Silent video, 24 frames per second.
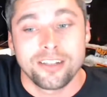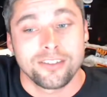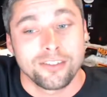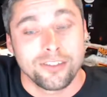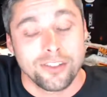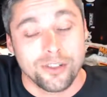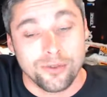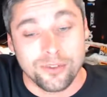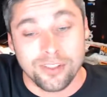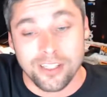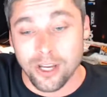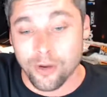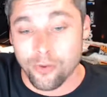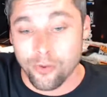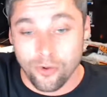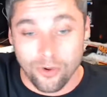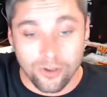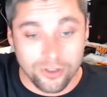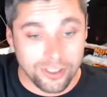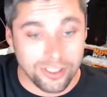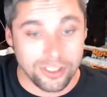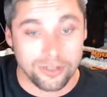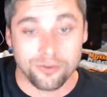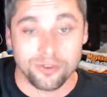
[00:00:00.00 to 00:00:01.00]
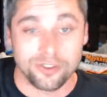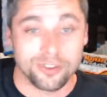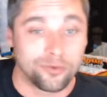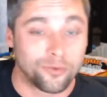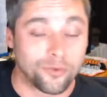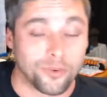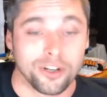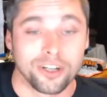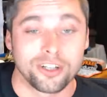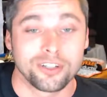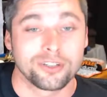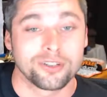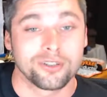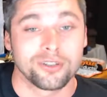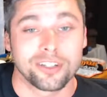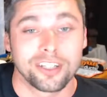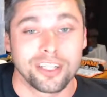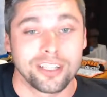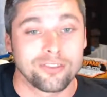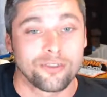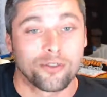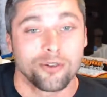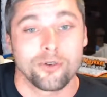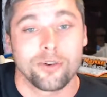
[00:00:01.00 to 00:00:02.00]
And she was like, well, she would want to do a
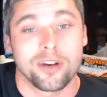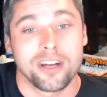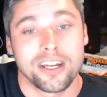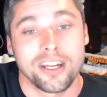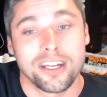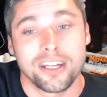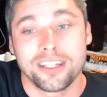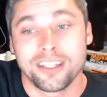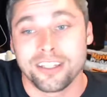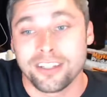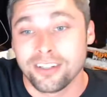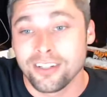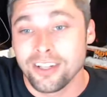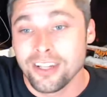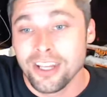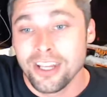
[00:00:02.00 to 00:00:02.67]
giveaway. And